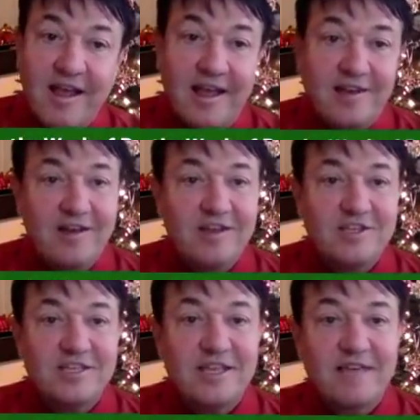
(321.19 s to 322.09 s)
and not
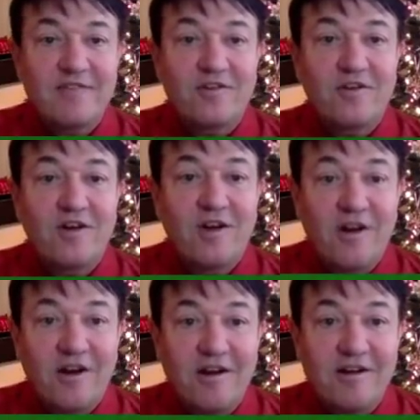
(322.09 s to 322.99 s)
just have your
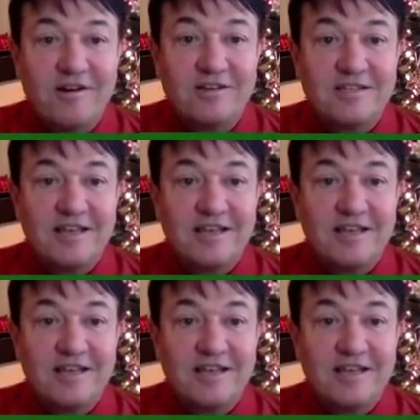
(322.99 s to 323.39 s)
heart